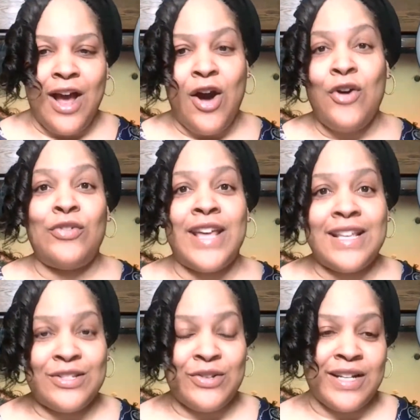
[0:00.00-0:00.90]
all
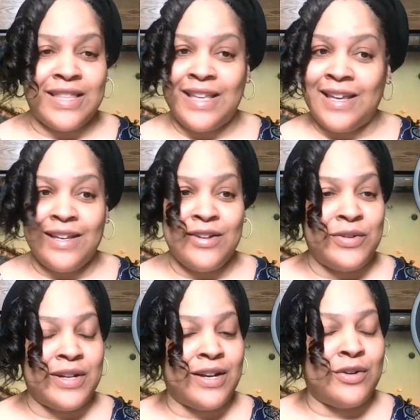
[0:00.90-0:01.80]
that sort of thing
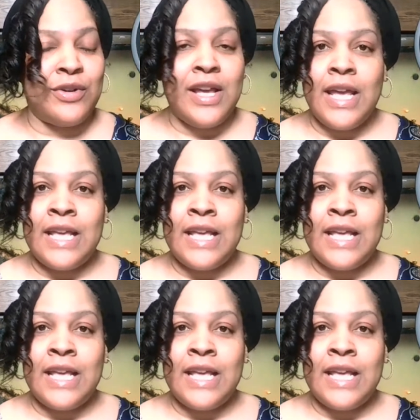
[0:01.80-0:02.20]
going on.